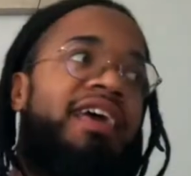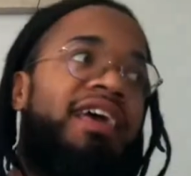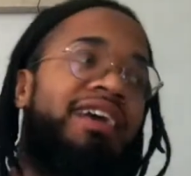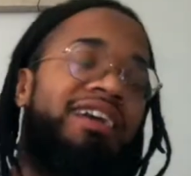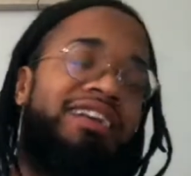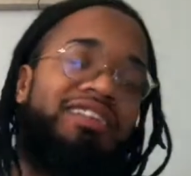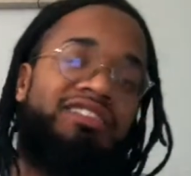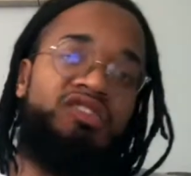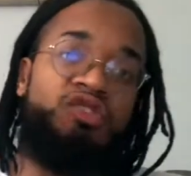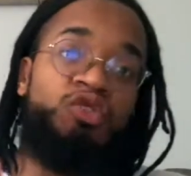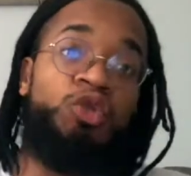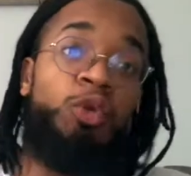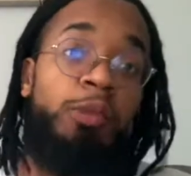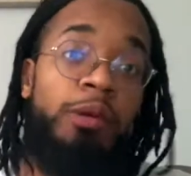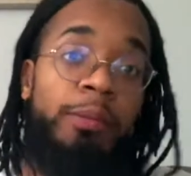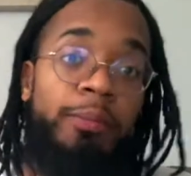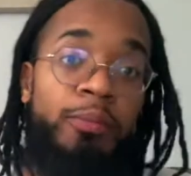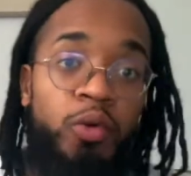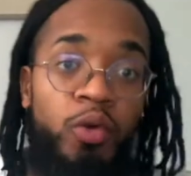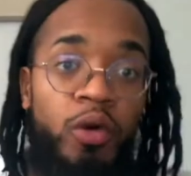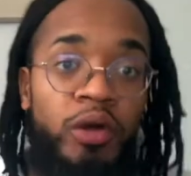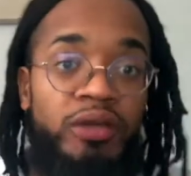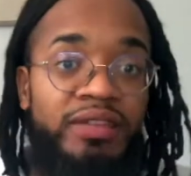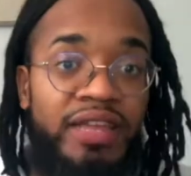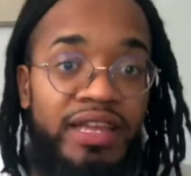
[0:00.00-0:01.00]
it's super
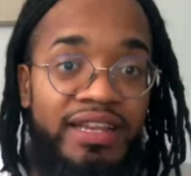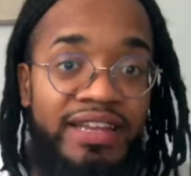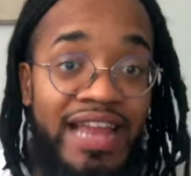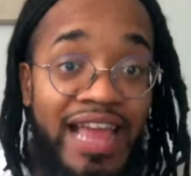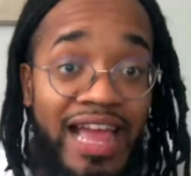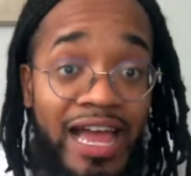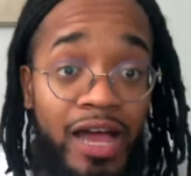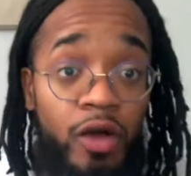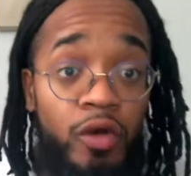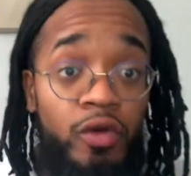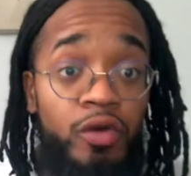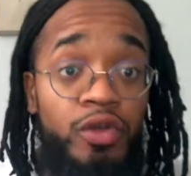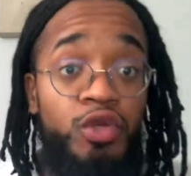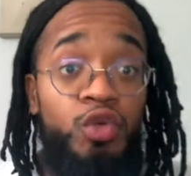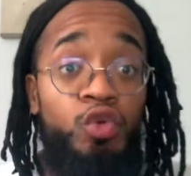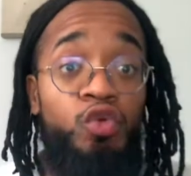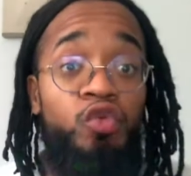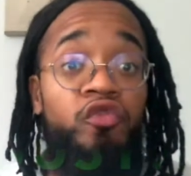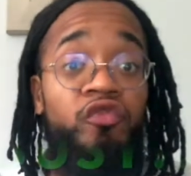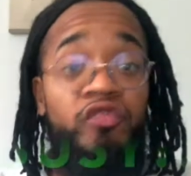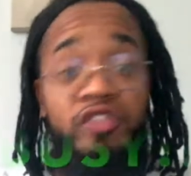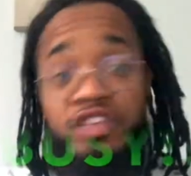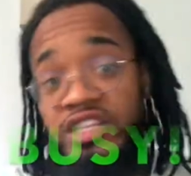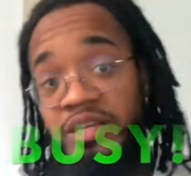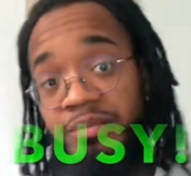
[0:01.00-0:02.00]
important that now you
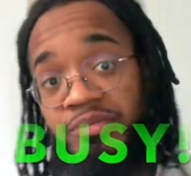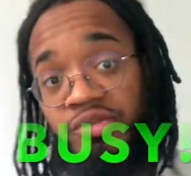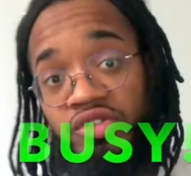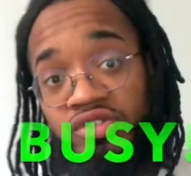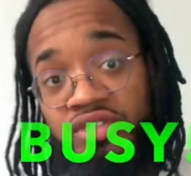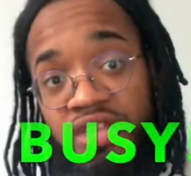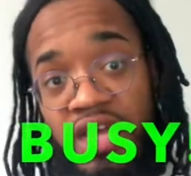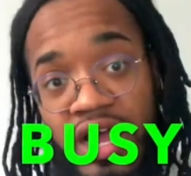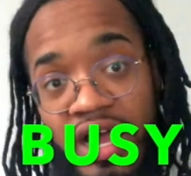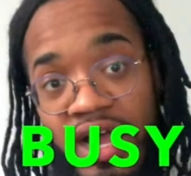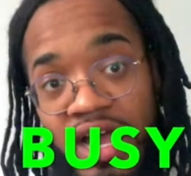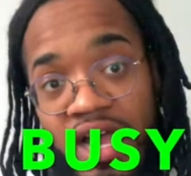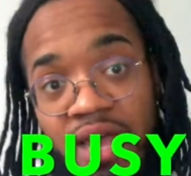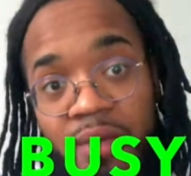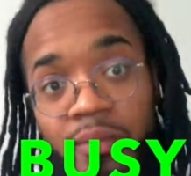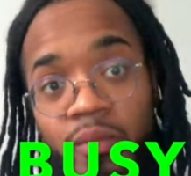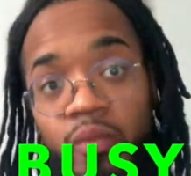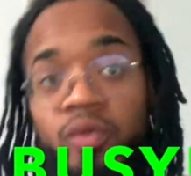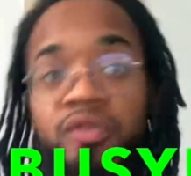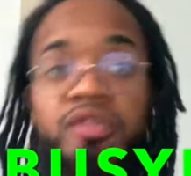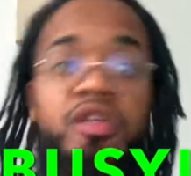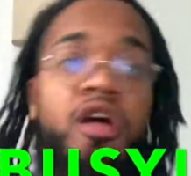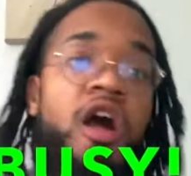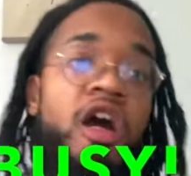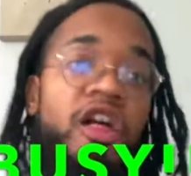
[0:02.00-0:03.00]
fill up your time
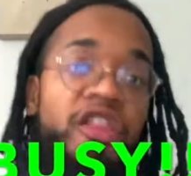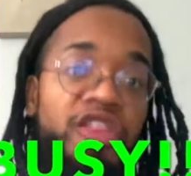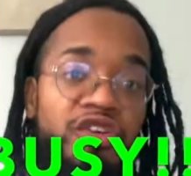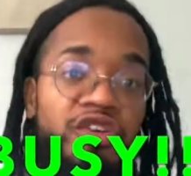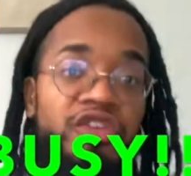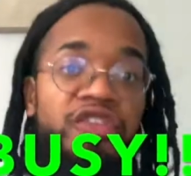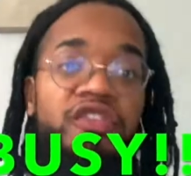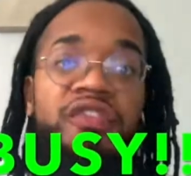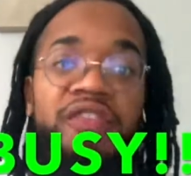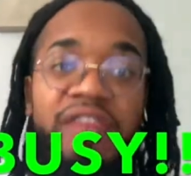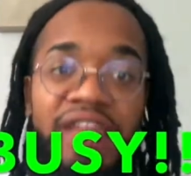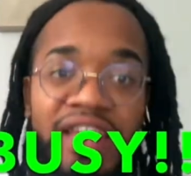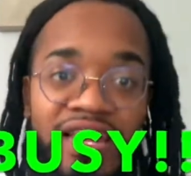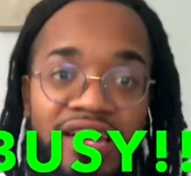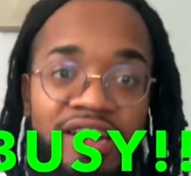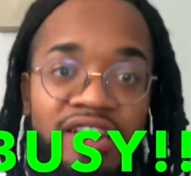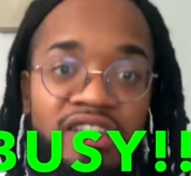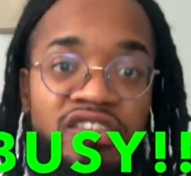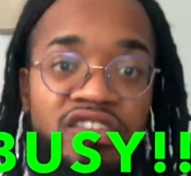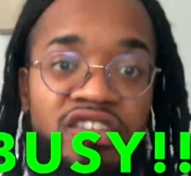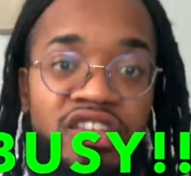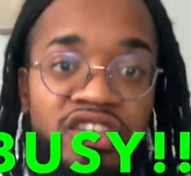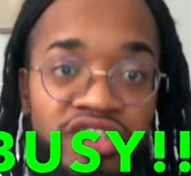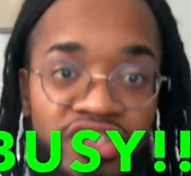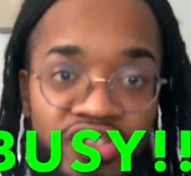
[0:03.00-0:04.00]
with other
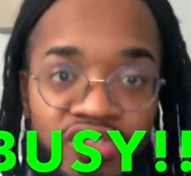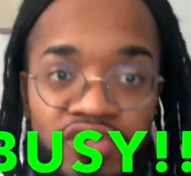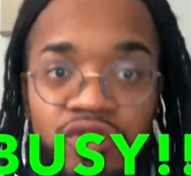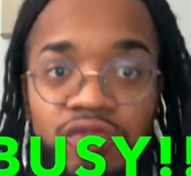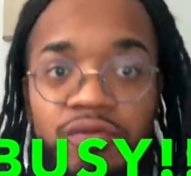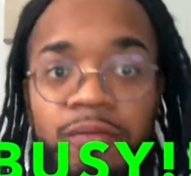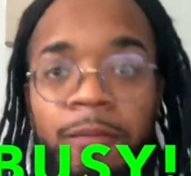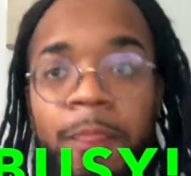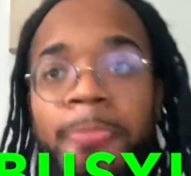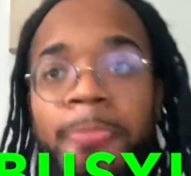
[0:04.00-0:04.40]
things to do.